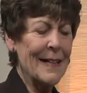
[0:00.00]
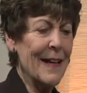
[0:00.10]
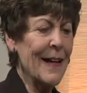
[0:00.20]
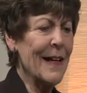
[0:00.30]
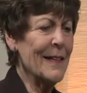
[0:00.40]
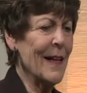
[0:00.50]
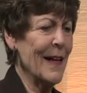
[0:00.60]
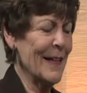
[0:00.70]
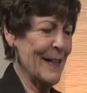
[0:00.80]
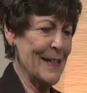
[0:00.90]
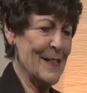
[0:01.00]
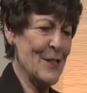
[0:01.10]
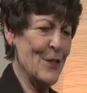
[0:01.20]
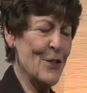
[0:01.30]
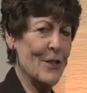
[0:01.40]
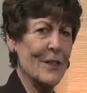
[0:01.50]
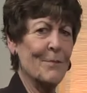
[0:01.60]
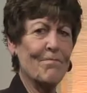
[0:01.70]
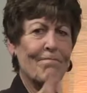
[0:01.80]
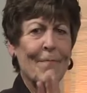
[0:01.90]
And I like, and it's
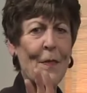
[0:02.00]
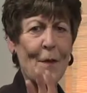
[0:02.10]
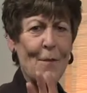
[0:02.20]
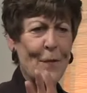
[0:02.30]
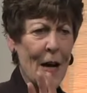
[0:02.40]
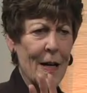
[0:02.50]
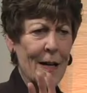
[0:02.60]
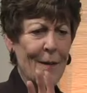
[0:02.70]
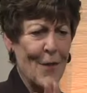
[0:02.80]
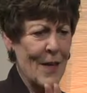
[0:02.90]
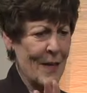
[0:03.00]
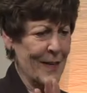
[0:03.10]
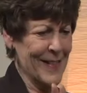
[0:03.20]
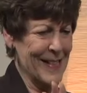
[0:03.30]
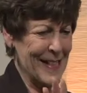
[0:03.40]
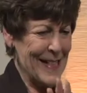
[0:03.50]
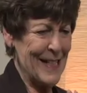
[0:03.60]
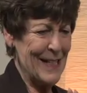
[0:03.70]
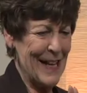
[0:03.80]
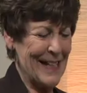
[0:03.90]
digital, the 5 things that
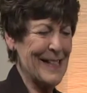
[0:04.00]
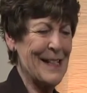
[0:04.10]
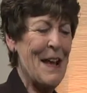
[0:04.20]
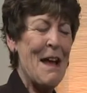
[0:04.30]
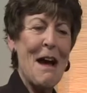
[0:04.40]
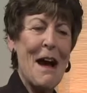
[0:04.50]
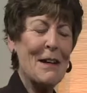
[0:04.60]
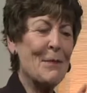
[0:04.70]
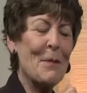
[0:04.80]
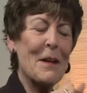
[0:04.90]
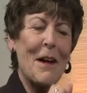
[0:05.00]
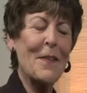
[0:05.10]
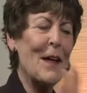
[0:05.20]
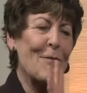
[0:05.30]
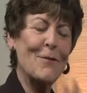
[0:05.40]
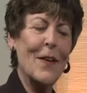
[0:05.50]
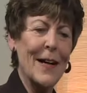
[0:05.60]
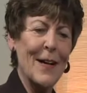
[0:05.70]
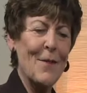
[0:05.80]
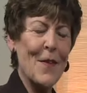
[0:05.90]
he does. I don't know where he got that
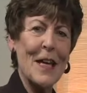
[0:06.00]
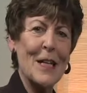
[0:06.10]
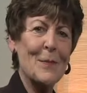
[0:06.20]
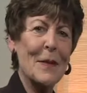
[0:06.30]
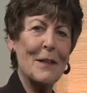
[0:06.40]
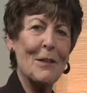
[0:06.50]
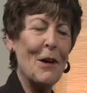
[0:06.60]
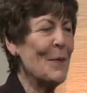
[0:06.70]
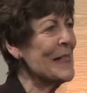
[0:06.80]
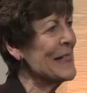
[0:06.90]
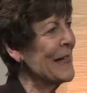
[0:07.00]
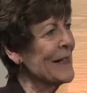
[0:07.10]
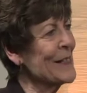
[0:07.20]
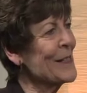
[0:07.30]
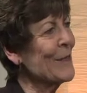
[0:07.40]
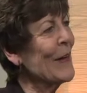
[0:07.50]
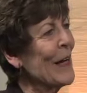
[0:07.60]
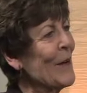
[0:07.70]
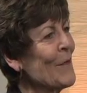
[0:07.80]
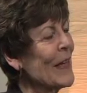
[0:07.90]
5 things, but he'll always tell us the
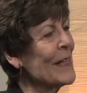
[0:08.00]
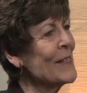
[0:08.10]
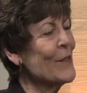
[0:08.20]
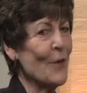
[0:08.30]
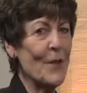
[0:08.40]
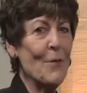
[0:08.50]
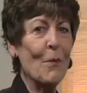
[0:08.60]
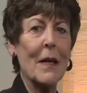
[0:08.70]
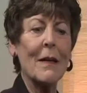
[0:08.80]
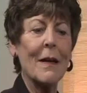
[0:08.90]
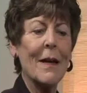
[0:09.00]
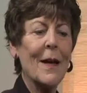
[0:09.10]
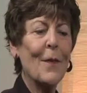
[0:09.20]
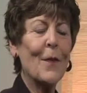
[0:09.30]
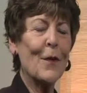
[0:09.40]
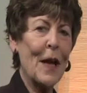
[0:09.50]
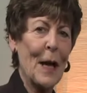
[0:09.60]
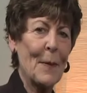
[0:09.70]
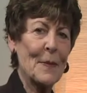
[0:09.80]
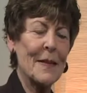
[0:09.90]
5 things during the week that are
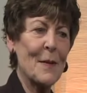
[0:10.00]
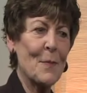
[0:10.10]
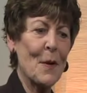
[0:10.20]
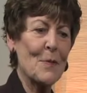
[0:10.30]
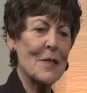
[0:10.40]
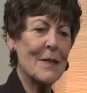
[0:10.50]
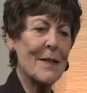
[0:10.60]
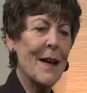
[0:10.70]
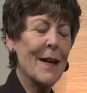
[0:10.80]
happening in Bremerton.